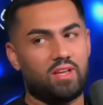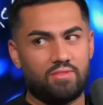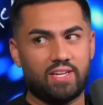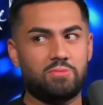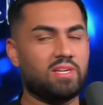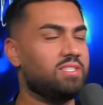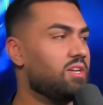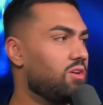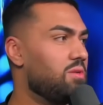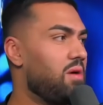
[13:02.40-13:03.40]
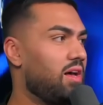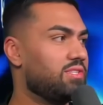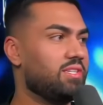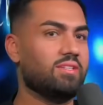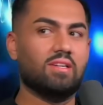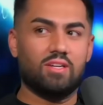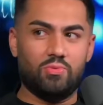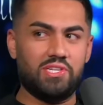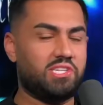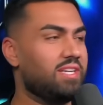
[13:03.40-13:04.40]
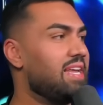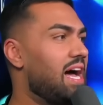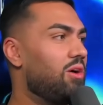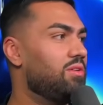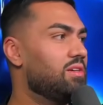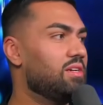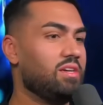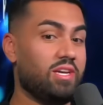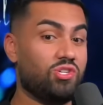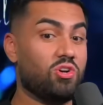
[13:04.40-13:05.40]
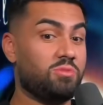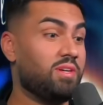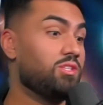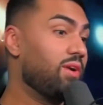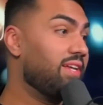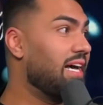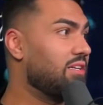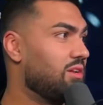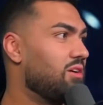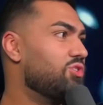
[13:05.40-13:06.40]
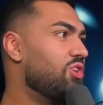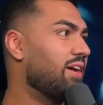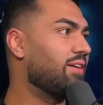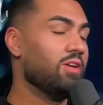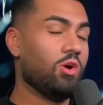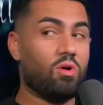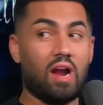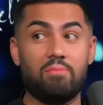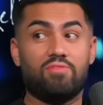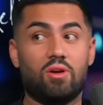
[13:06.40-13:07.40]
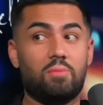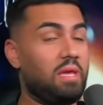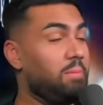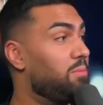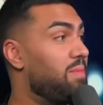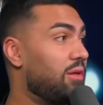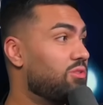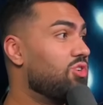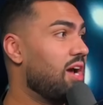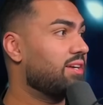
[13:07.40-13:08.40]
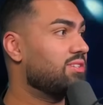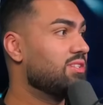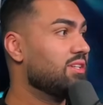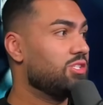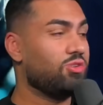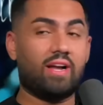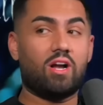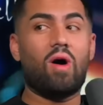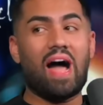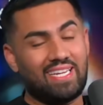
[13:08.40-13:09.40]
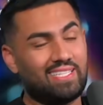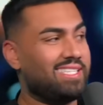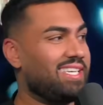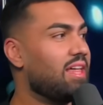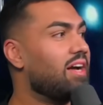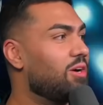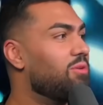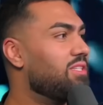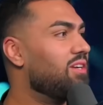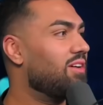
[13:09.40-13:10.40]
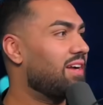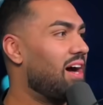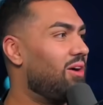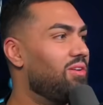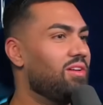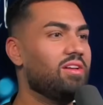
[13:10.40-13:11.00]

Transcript: He invites me to dinner in Boston. We sit down. He shows me a twenty thousand dollars check. Where I'm from, people bounce checks. So I go, I need to see that go into your account.